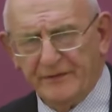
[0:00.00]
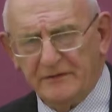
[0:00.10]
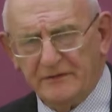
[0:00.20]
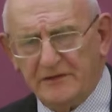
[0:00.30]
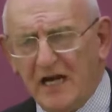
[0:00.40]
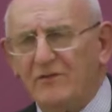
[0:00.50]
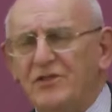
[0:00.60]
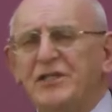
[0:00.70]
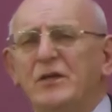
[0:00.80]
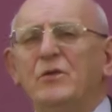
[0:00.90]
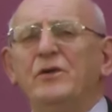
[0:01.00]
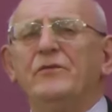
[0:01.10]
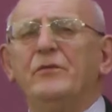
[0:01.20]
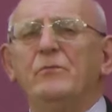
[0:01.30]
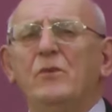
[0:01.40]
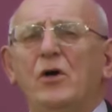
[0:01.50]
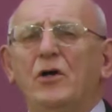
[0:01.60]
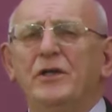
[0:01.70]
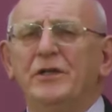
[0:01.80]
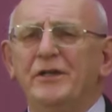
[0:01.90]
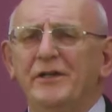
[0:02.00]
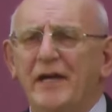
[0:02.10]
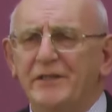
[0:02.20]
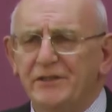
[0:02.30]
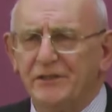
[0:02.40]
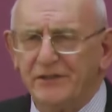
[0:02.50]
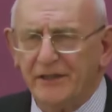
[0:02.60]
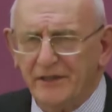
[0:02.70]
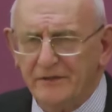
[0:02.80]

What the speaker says: Never see one from morning to night, she said.